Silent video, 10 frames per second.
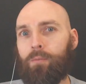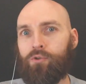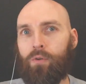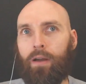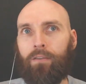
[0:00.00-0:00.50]

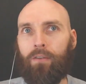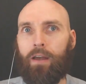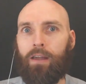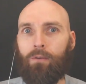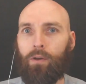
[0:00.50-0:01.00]
tricks
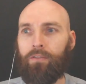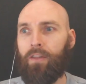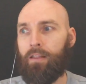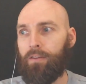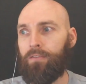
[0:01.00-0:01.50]
like with
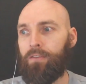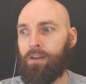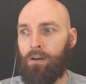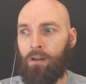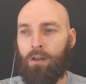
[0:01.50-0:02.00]
stainless
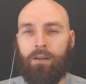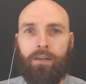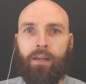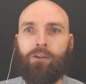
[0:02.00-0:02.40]
steel. Get